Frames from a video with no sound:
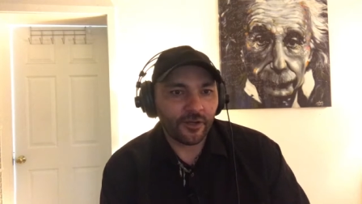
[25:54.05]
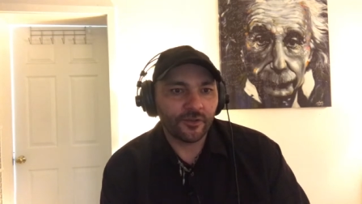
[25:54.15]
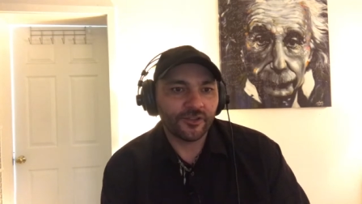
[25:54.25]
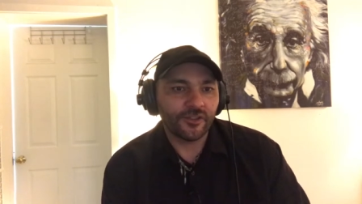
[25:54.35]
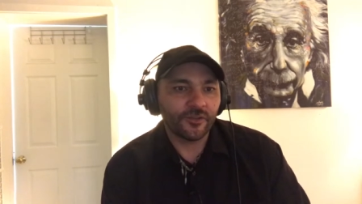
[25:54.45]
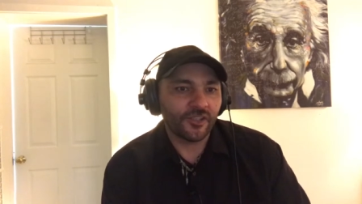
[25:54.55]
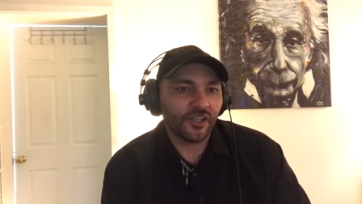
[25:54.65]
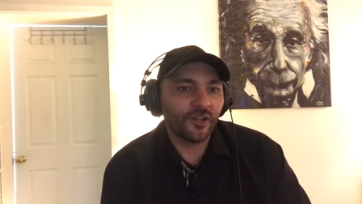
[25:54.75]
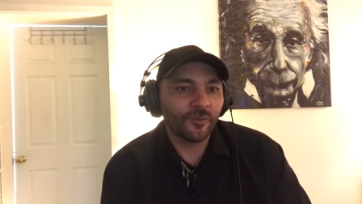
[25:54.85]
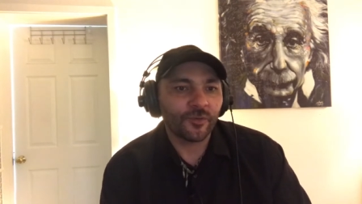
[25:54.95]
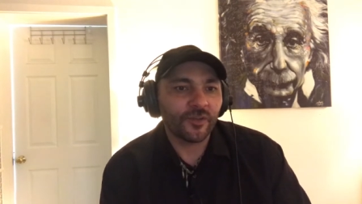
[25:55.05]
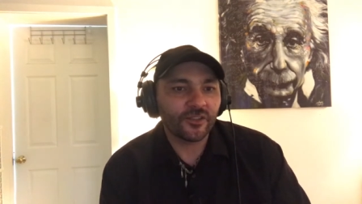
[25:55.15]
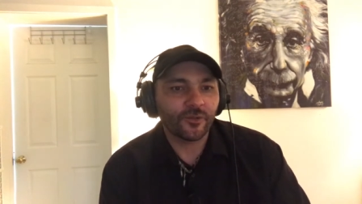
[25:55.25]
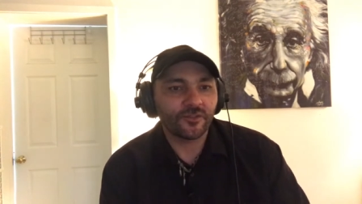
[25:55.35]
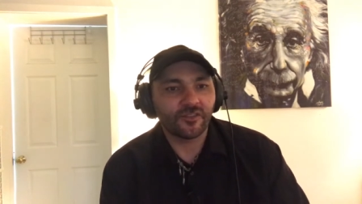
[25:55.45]
owners using human
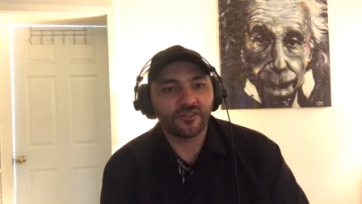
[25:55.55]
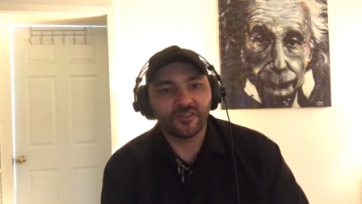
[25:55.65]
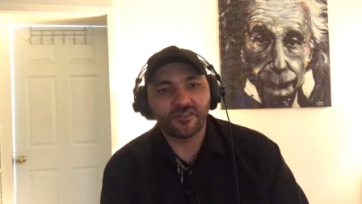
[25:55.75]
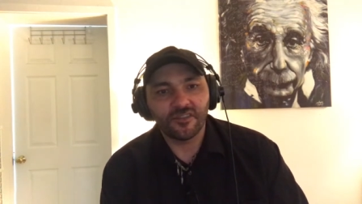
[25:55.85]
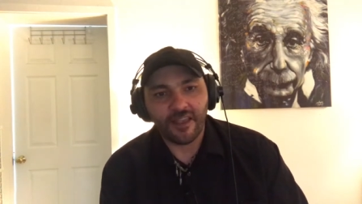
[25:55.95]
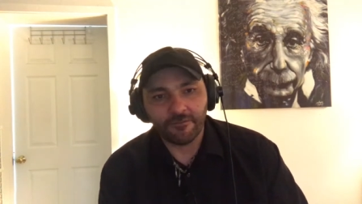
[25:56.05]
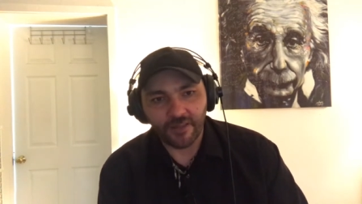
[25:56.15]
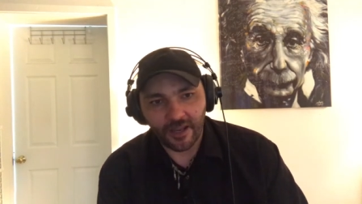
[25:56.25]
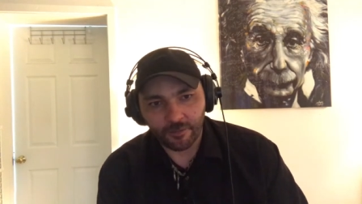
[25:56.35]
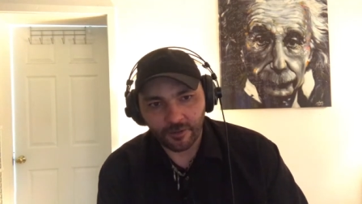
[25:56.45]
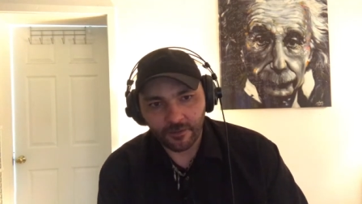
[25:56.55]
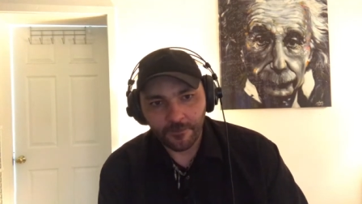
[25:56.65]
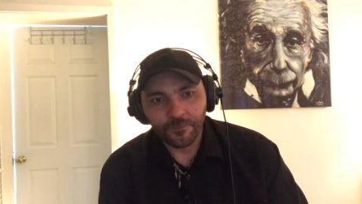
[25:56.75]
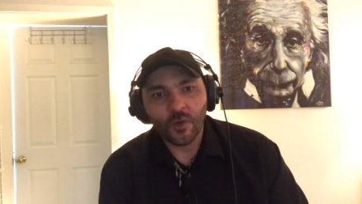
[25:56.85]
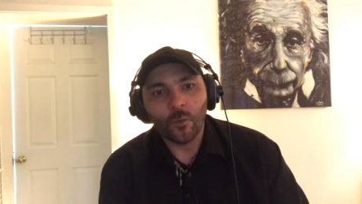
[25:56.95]
resources as slave labor,
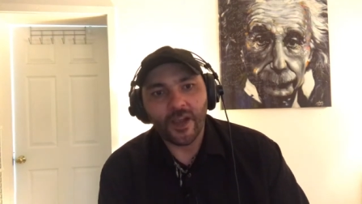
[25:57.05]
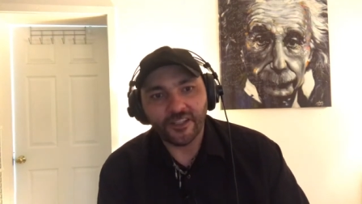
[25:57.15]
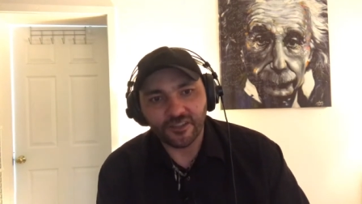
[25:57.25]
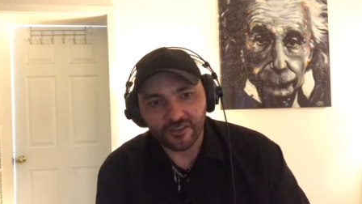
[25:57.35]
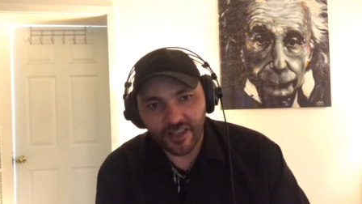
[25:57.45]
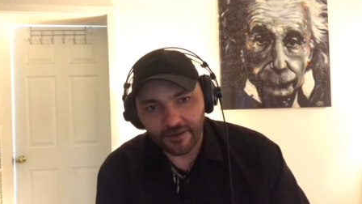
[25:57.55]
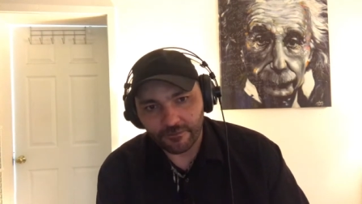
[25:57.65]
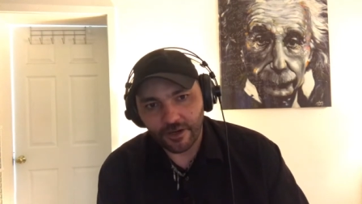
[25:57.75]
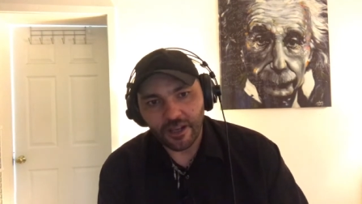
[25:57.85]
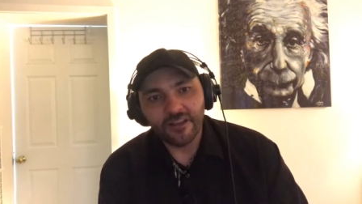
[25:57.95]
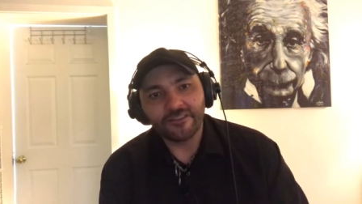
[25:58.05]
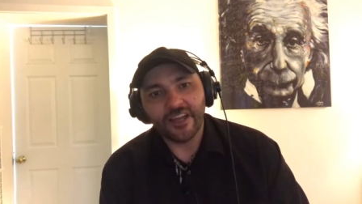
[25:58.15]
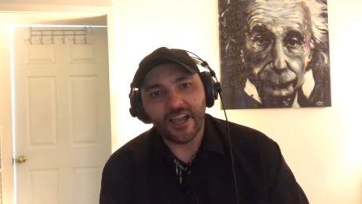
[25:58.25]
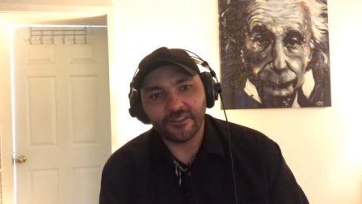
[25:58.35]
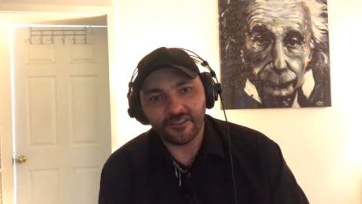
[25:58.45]
wage slavery,
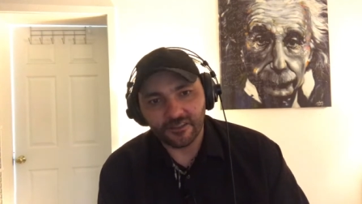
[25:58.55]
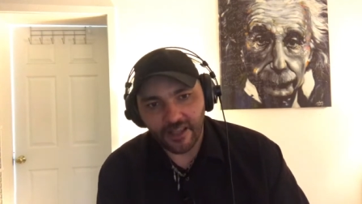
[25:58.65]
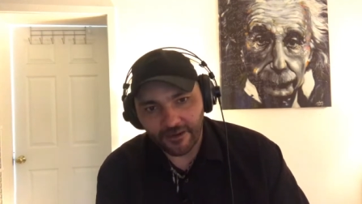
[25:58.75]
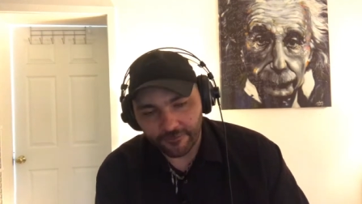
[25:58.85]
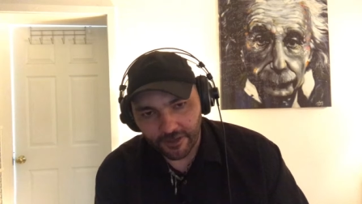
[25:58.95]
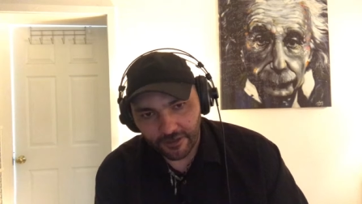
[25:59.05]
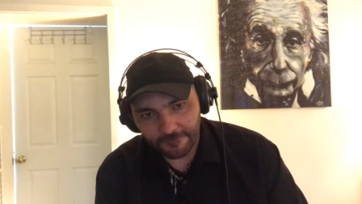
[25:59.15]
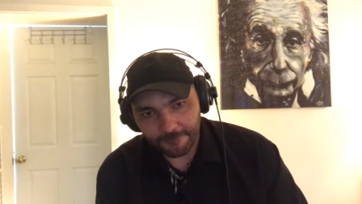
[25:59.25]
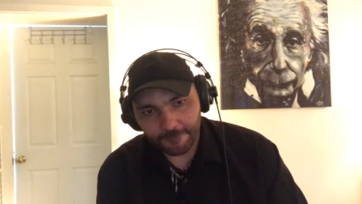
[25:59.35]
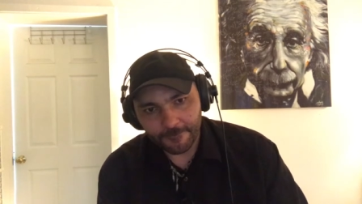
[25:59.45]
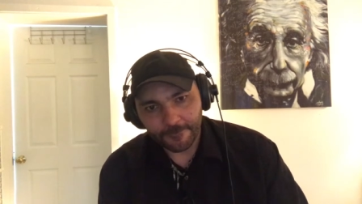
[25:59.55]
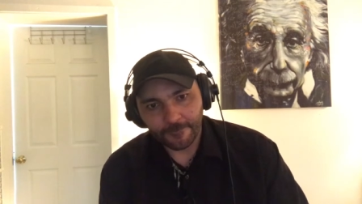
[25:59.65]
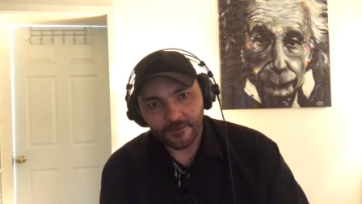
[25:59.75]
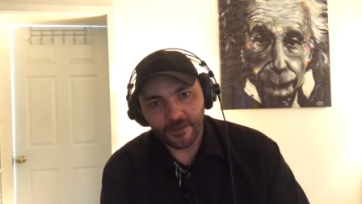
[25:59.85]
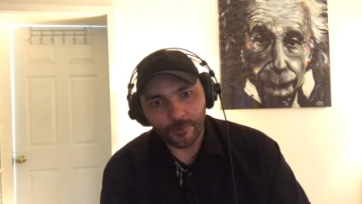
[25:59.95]
debt slavery.
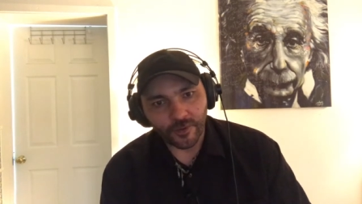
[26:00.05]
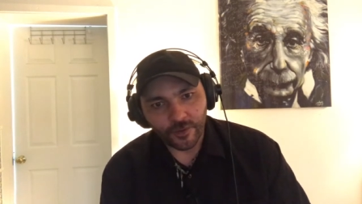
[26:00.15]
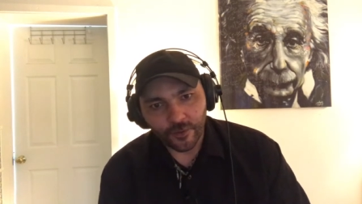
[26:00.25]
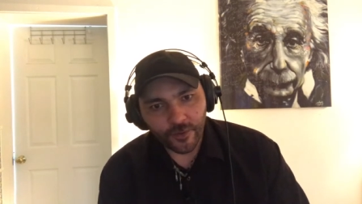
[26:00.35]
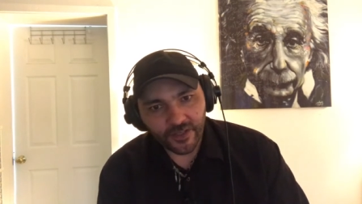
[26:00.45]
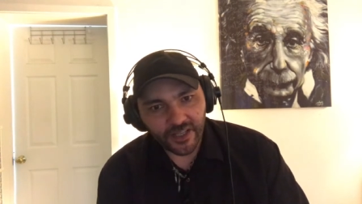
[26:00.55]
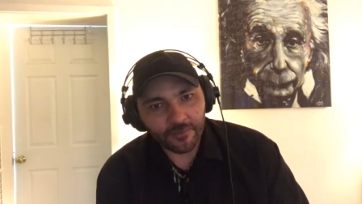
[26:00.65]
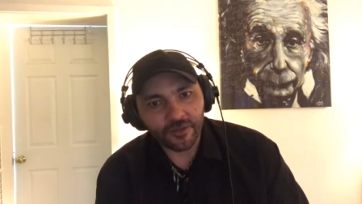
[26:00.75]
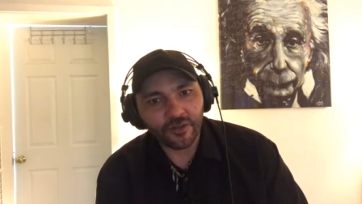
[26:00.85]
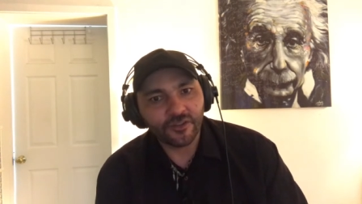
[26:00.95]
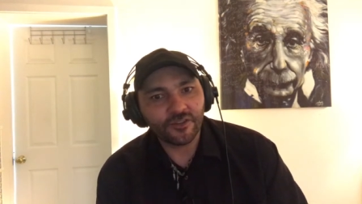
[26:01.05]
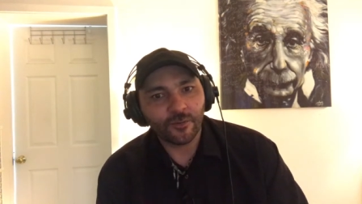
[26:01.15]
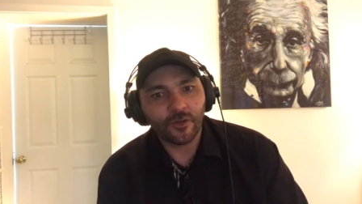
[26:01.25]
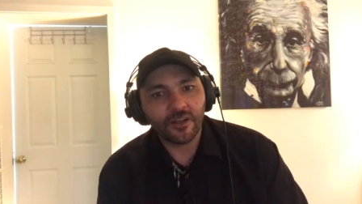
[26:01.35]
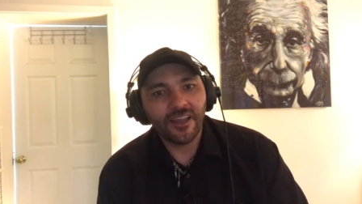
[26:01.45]
They were recruiting immigrants to
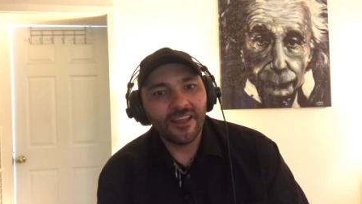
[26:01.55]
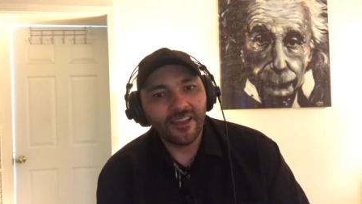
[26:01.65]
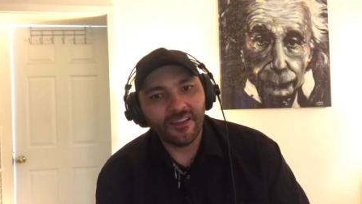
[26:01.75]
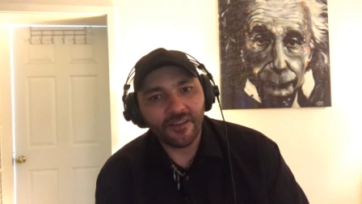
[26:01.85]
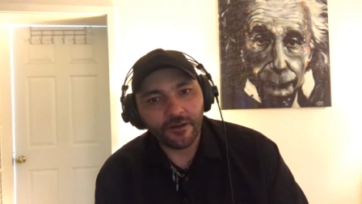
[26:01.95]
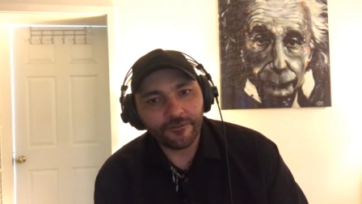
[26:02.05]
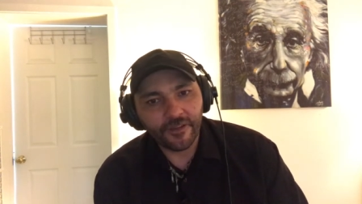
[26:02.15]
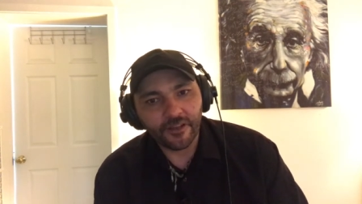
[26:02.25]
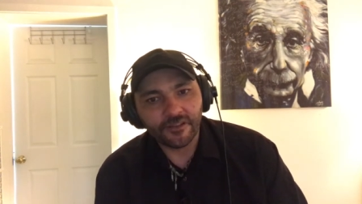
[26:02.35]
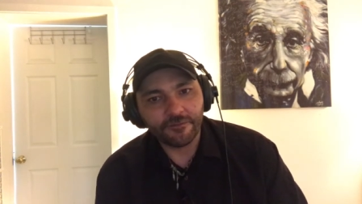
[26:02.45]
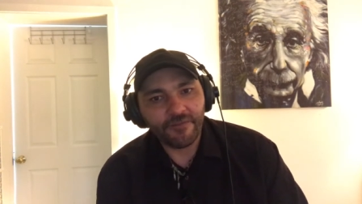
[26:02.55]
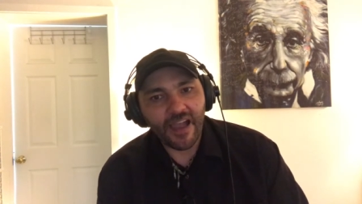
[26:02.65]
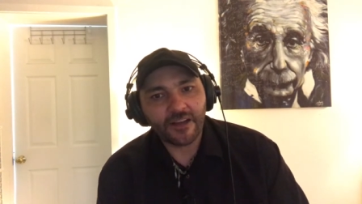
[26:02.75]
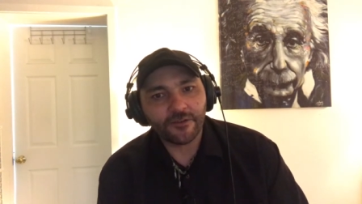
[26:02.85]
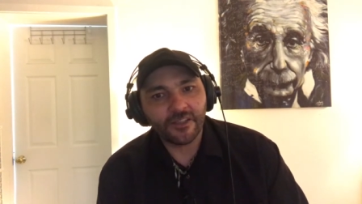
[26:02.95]
work in their fields and
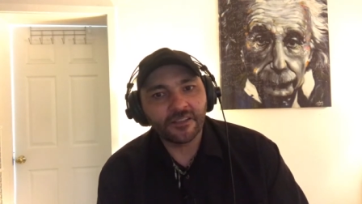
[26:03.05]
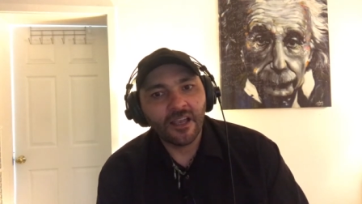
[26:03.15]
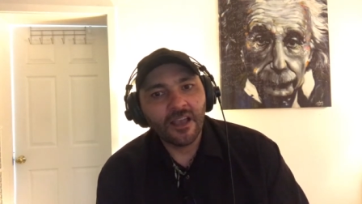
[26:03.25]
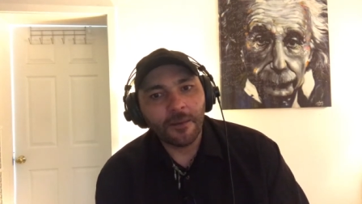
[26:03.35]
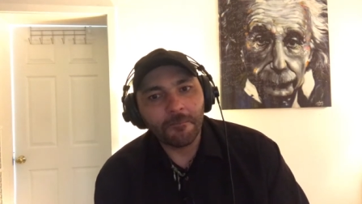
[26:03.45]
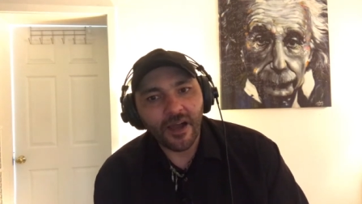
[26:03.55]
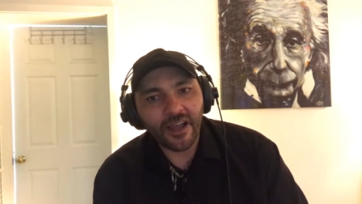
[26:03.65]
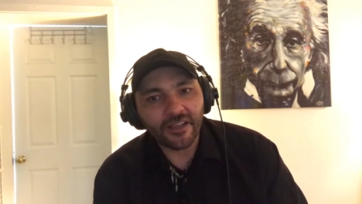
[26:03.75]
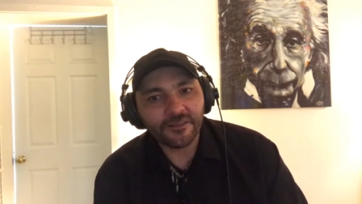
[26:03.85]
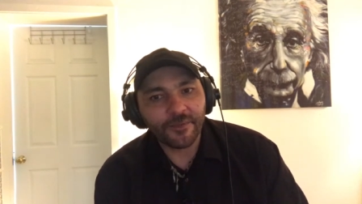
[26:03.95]
factories and mines